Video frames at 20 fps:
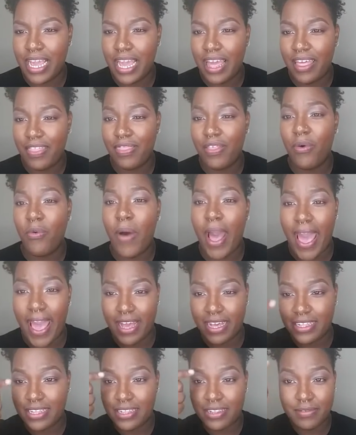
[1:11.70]
in the
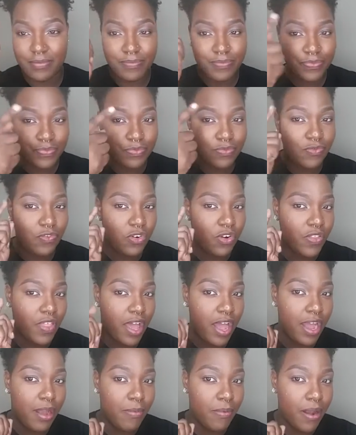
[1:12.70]
wax for
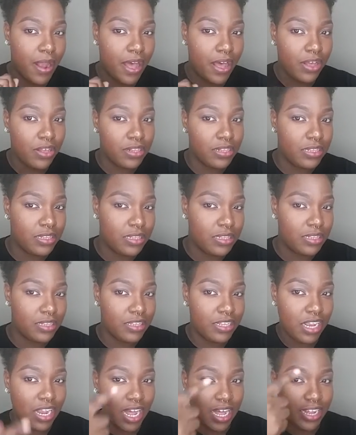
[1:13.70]
the eyebrows.
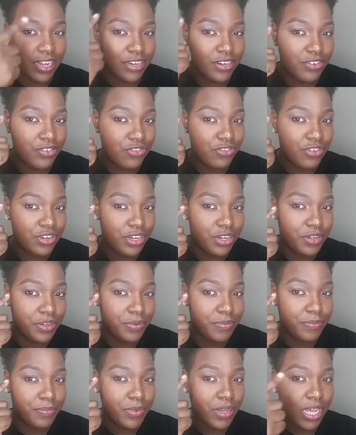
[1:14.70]
I
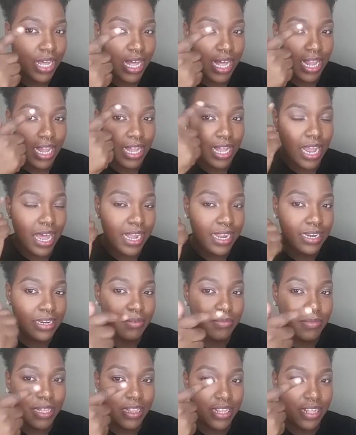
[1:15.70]

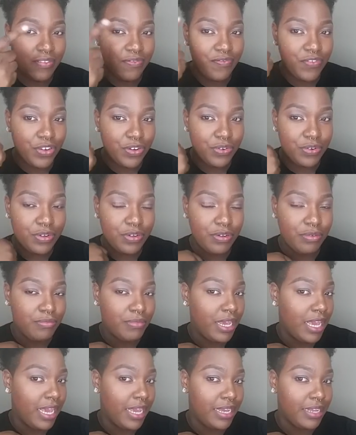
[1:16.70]
lined them and then filled
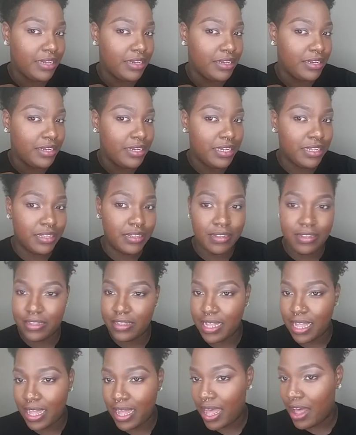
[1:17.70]
them, and that's
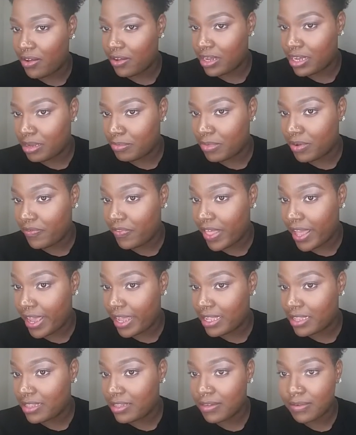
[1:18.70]
the outcome of
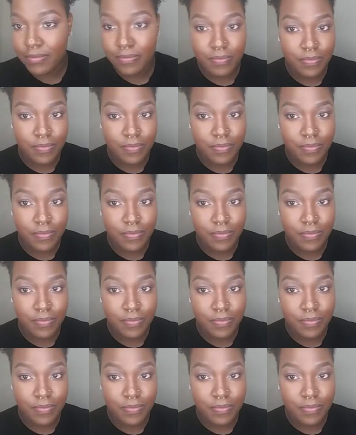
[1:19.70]
that.